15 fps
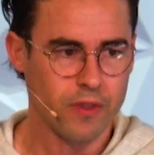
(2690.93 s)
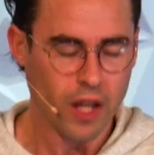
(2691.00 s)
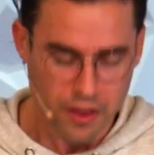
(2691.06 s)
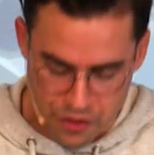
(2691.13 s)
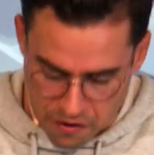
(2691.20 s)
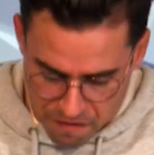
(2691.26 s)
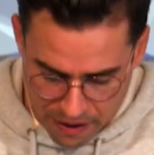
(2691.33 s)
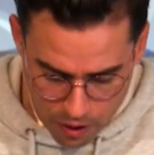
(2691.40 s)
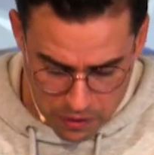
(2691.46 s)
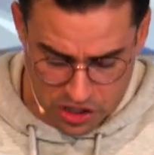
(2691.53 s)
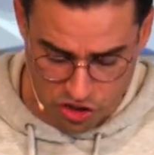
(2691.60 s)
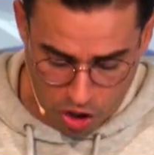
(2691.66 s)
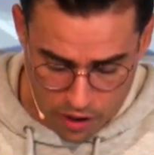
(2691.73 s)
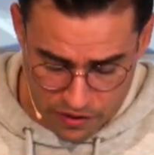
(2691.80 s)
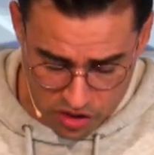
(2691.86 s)
the very
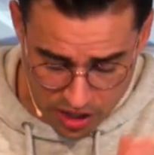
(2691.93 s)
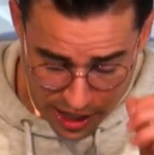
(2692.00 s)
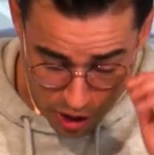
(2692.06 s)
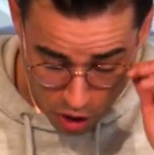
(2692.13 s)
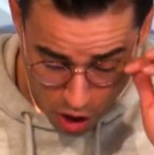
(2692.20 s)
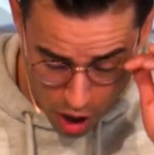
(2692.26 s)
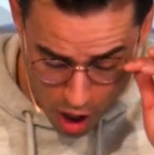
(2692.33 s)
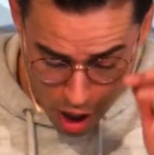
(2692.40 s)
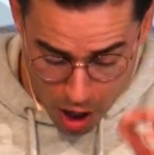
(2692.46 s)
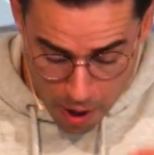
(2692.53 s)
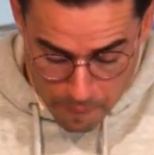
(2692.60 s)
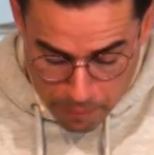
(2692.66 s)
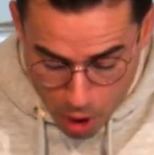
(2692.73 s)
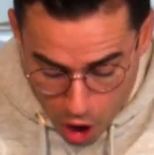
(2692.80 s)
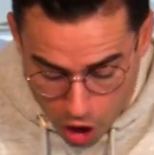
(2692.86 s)
start of this letter,
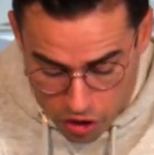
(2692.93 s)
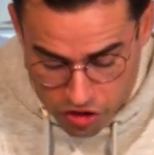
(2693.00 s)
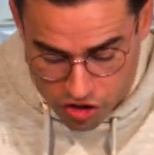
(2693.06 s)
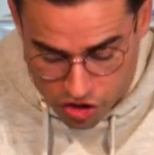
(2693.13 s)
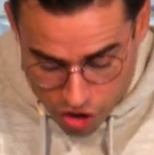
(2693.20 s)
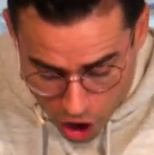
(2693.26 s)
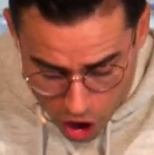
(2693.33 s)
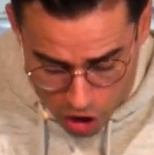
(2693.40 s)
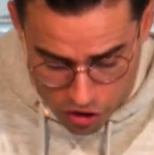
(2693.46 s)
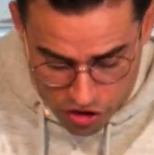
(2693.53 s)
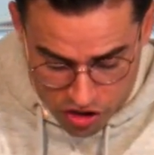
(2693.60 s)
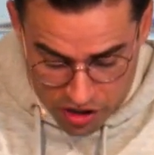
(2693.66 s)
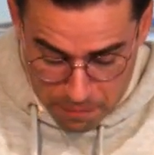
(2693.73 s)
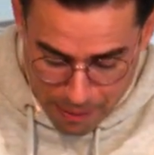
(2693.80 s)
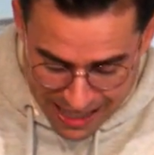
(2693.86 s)
Paul
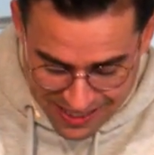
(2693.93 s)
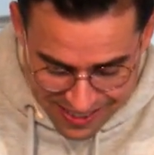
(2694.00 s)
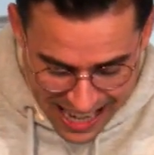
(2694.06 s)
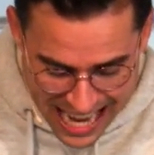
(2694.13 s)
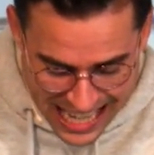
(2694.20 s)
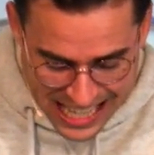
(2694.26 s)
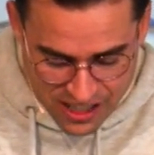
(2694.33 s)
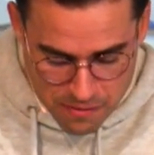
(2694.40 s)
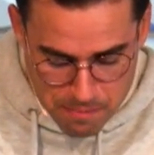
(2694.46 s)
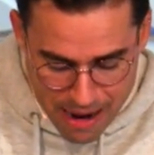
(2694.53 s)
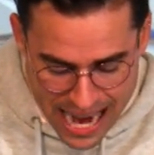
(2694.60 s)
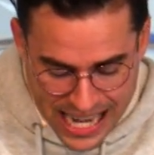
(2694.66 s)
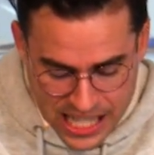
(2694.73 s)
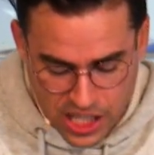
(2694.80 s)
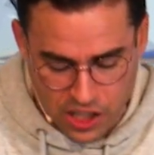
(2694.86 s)
starts by saying his
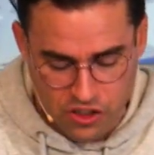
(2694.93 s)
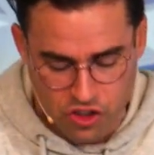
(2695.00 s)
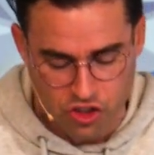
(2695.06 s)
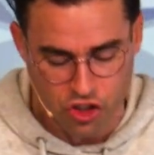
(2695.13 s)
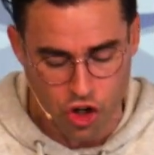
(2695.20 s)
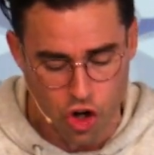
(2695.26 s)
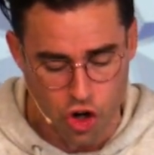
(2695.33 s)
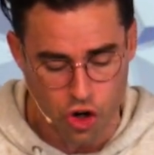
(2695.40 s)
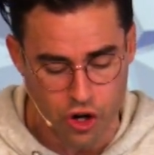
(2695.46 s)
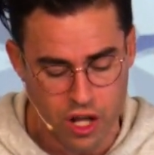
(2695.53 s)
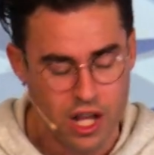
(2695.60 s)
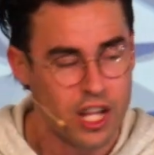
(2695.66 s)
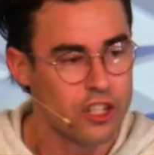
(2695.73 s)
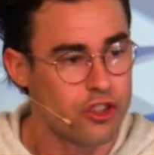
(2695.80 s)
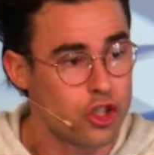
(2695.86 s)
main concern
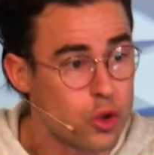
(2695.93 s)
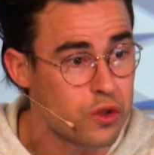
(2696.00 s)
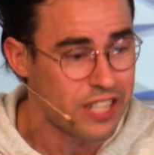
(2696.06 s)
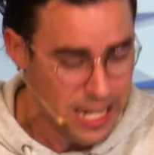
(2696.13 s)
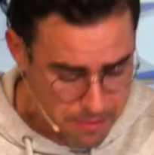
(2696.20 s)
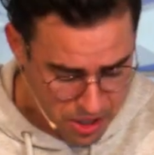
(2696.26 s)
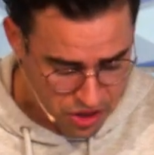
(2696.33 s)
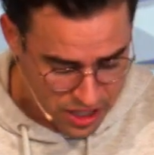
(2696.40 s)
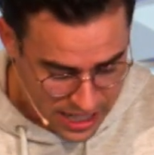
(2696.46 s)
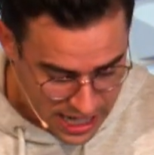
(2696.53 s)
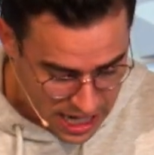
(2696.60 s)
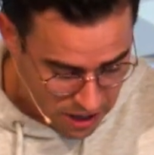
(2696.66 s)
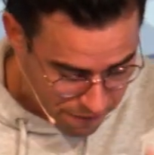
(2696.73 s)
to Timothy in